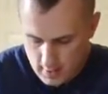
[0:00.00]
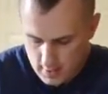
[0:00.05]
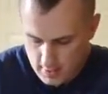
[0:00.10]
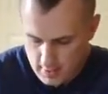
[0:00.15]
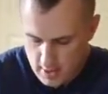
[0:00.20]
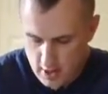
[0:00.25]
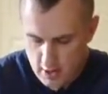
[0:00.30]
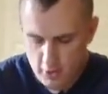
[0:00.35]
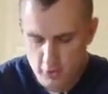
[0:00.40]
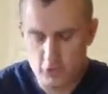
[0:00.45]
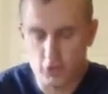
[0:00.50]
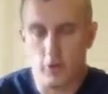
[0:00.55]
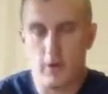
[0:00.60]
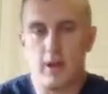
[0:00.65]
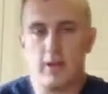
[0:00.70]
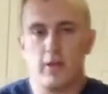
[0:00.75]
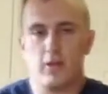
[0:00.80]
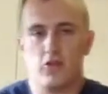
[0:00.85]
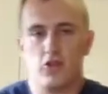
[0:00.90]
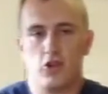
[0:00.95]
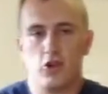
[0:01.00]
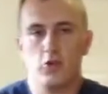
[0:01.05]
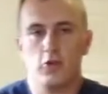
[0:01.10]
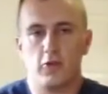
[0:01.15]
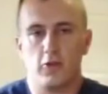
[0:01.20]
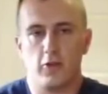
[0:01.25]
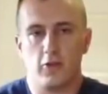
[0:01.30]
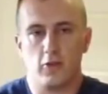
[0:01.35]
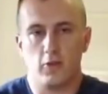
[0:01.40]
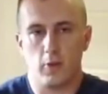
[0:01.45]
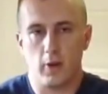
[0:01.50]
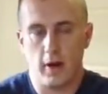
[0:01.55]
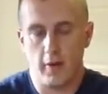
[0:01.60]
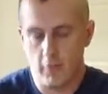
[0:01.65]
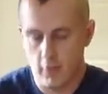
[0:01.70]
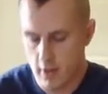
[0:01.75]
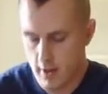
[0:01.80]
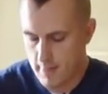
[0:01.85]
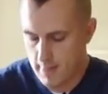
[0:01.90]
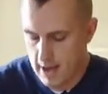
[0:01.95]
they don't drain the juices whenever
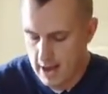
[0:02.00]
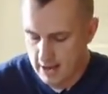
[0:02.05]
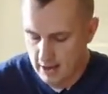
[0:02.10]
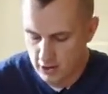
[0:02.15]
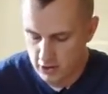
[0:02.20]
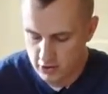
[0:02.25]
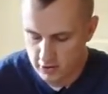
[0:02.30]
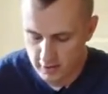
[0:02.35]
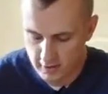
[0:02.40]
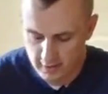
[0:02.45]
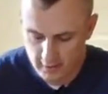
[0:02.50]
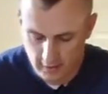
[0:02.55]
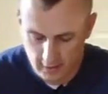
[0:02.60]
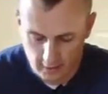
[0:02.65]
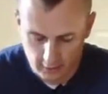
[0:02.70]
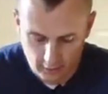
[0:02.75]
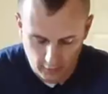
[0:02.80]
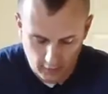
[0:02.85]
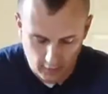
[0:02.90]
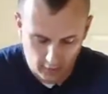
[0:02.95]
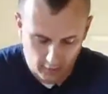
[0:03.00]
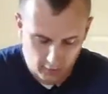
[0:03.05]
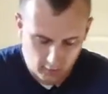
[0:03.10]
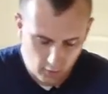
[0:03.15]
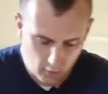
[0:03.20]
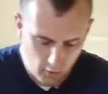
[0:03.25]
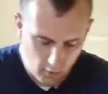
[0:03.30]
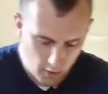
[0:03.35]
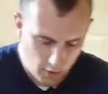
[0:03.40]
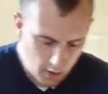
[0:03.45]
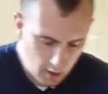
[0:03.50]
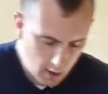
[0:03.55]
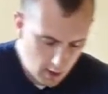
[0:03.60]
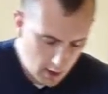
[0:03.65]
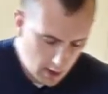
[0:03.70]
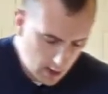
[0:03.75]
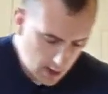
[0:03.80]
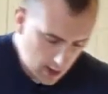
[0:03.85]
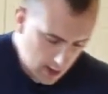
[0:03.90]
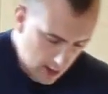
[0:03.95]
they package these things the store.
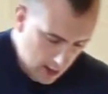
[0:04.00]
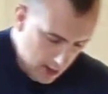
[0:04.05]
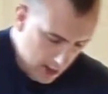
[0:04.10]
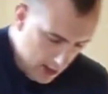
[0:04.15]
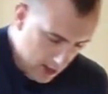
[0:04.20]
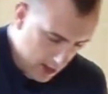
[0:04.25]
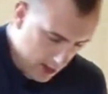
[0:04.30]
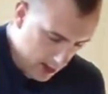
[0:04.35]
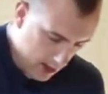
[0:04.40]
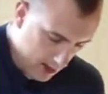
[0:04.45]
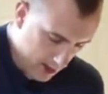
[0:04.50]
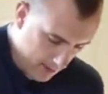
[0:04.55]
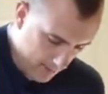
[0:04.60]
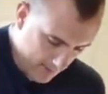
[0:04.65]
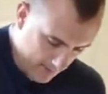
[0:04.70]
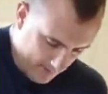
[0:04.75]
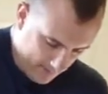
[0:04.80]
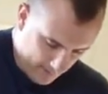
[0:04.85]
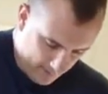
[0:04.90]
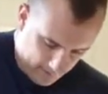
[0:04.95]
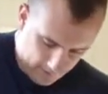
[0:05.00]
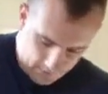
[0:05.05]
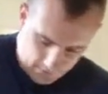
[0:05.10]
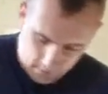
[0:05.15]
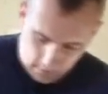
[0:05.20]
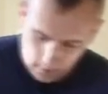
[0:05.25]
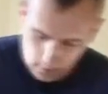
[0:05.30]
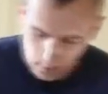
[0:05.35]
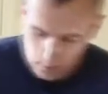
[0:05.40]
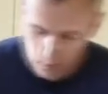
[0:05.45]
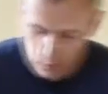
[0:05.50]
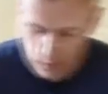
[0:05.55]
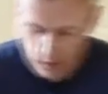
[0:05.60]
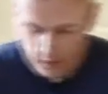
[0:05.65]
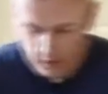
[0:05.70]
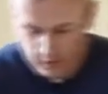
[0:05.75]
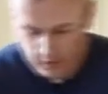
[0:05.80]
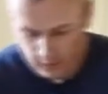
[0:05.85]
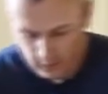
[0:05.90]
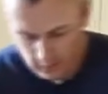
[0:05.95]
And when
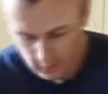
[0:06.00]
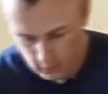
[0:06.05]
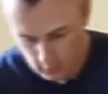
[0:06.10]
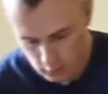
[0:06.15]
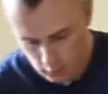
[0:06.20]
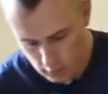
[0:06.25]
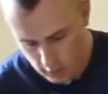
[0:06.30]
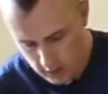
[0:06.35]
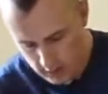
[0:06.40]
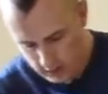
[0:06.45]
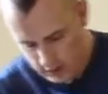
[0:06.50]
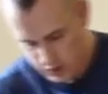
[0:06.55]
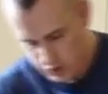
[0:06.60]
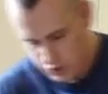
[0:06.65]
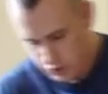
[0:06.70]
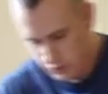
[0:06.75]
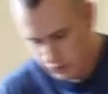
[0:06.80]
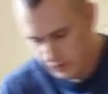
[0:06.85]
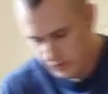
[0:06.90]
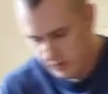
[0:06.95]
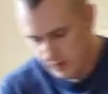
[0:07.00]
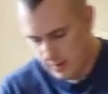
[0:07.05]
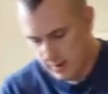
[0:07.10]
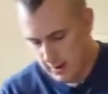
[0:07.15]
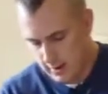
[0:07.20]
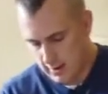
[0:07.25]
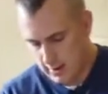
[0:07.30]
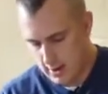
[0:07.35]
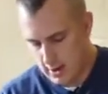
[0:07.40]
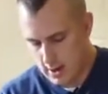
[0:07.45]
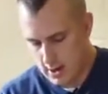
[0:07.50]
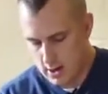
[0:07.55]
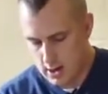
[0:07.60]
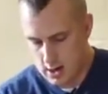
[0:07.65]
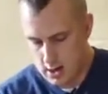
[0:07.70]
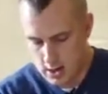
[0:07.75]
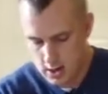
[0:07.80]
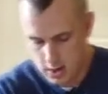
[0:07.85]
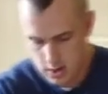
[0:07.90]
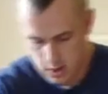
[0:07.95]
it's really juicy like that
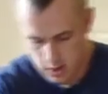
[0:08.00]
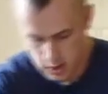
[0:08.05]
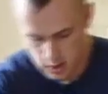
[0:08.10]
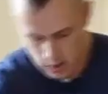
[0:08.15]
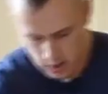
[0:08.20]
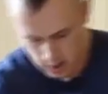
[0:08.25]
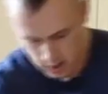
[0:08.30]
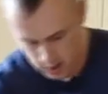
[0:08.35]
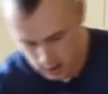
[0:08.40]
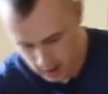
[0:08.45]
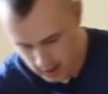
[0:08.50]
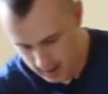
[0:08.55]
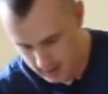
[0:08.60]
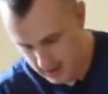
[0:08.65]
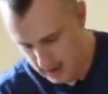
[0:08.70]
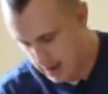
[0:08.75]
on the